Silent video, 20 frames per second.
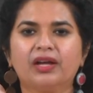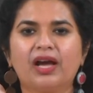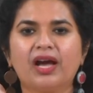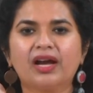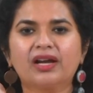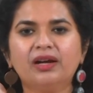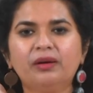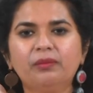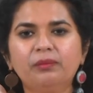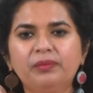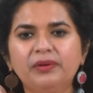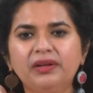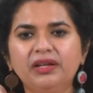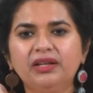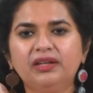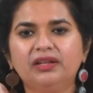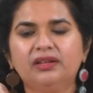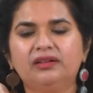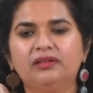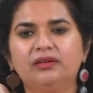
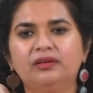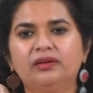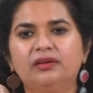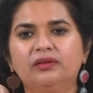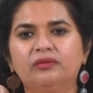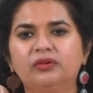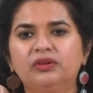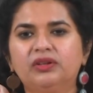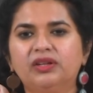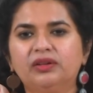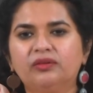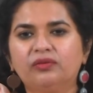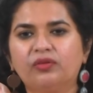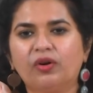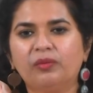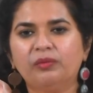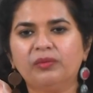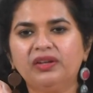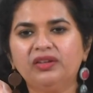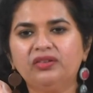accompany it with
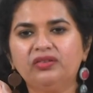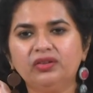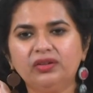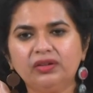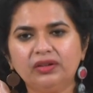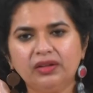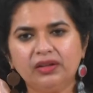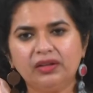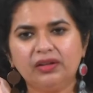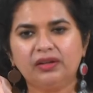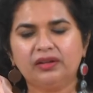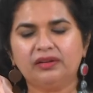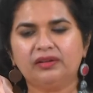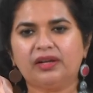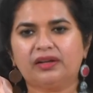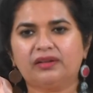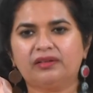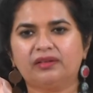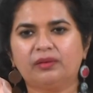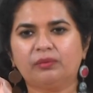information
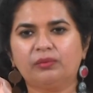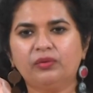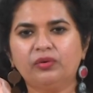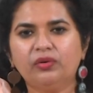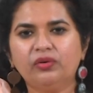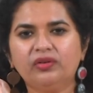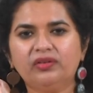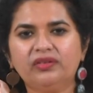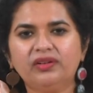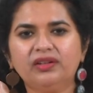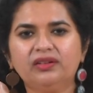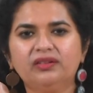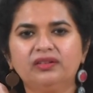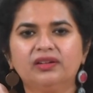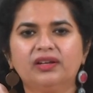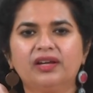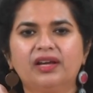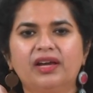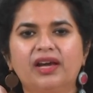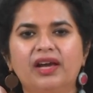that supports it
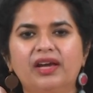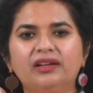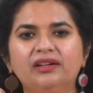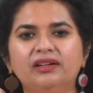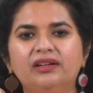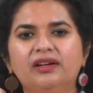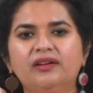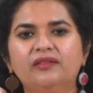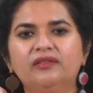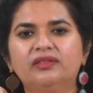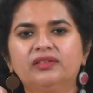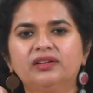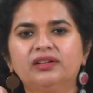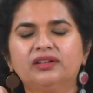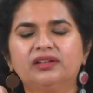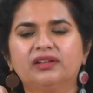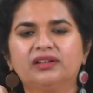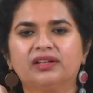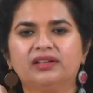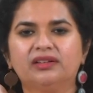and gives
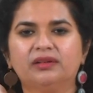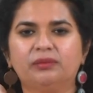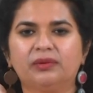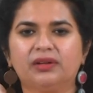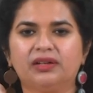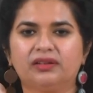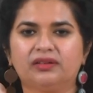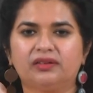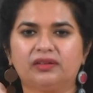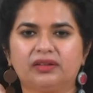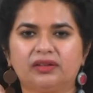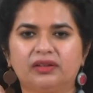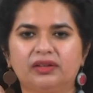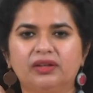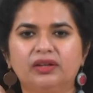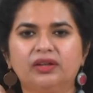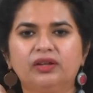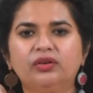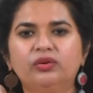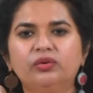it credibility.
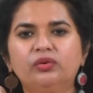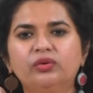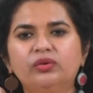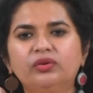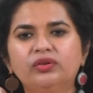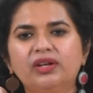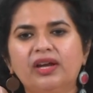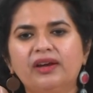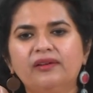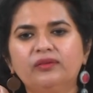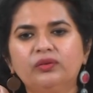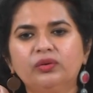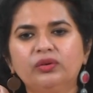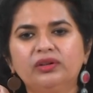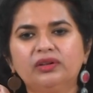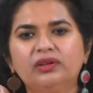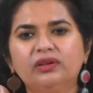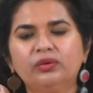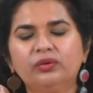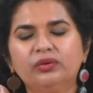You do not have to
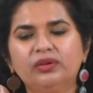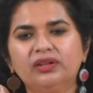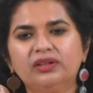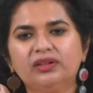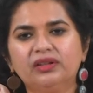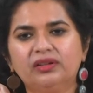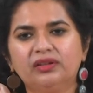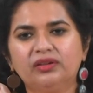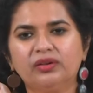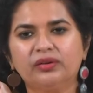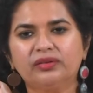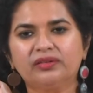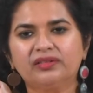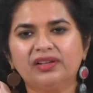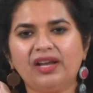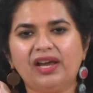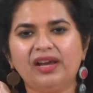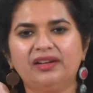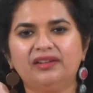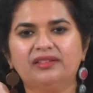include it in your
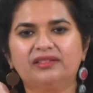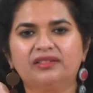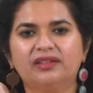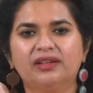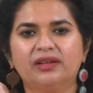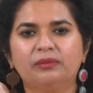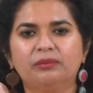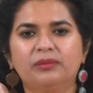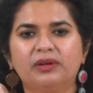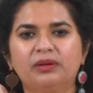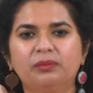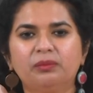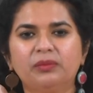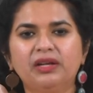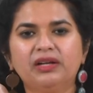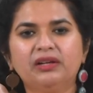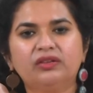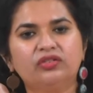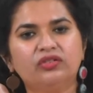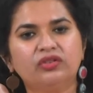slides, but
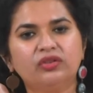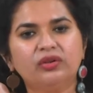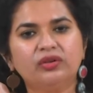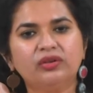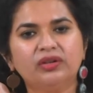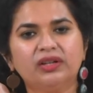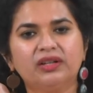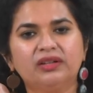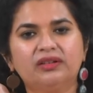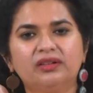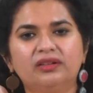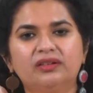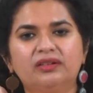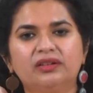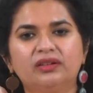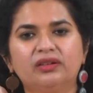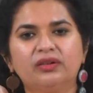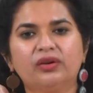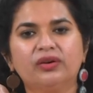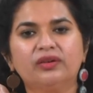make sure it is
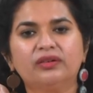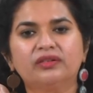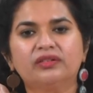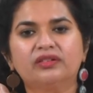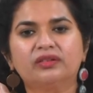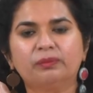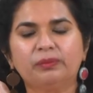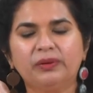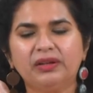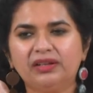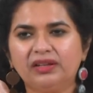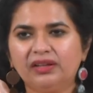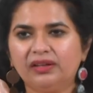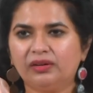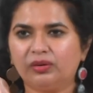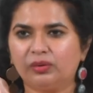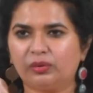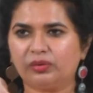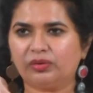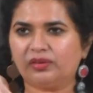in your
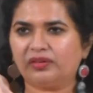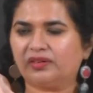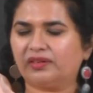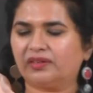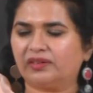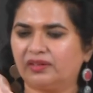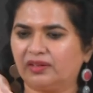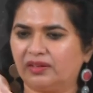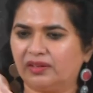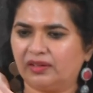speaking notes.